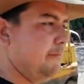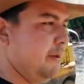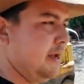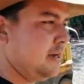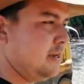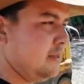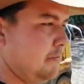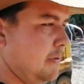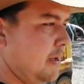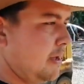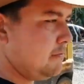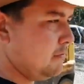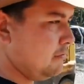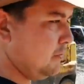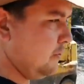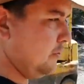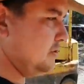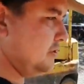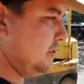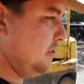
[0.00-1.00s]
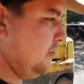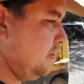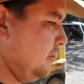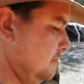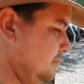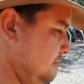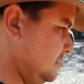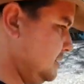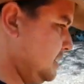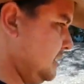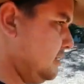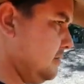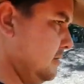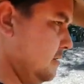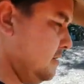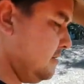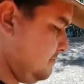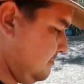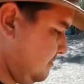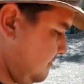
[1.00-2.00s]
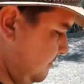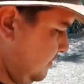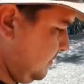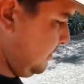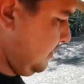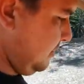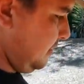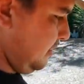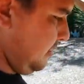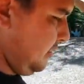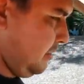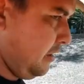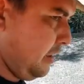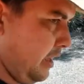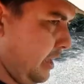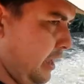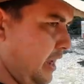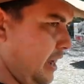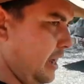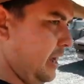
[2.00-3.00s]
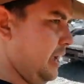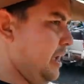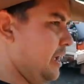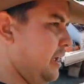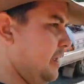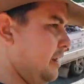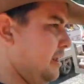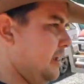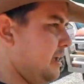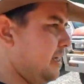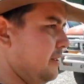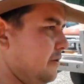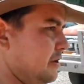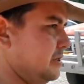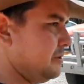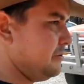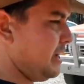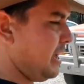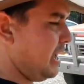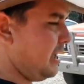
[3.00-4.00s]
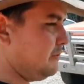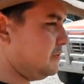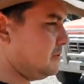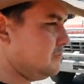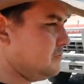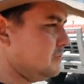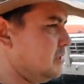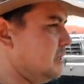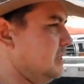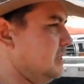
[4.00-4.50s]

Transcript: get back to the pump and balls the oil. So that's alright. And the other issue we had was